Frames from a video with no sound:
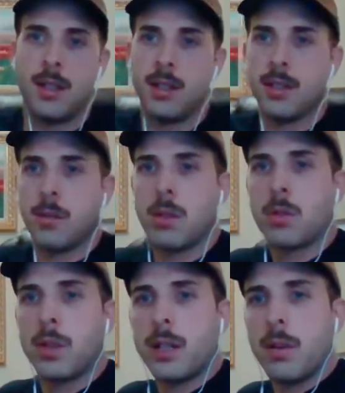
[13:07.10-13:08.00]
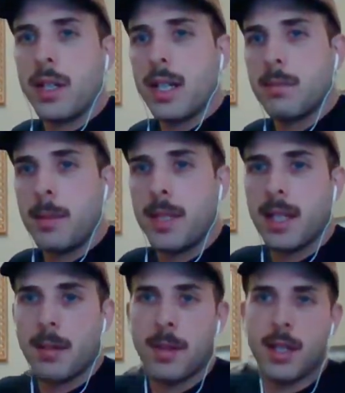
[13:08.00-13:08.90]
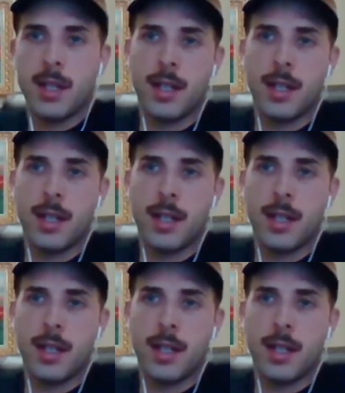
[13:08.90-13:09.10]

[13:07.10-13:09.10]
So real quick, while you guys may be typing,